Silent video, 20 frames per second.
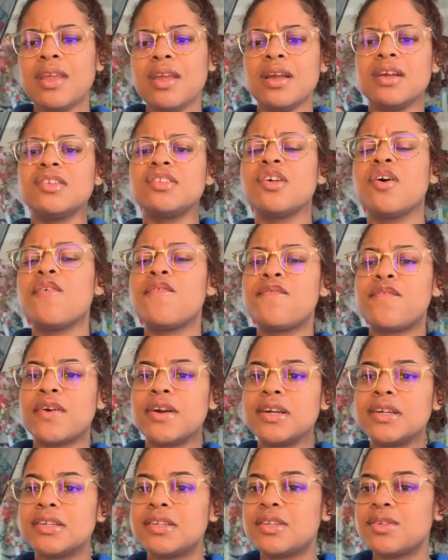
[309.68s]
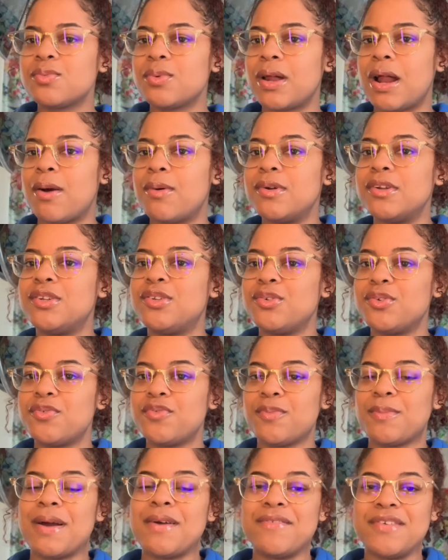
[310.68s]
So first, what I would do
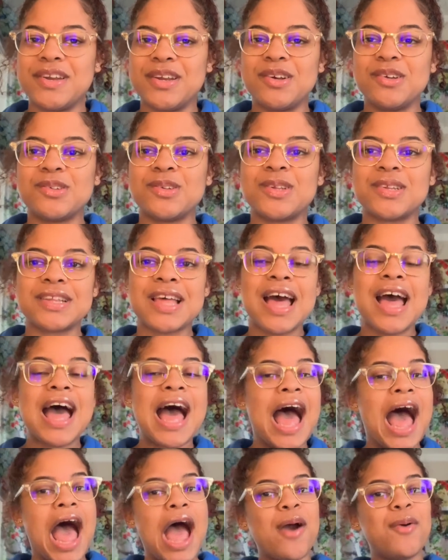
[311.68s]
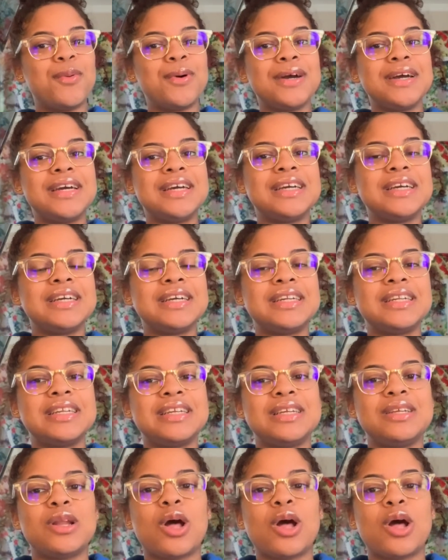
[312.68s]
for my videos was I would,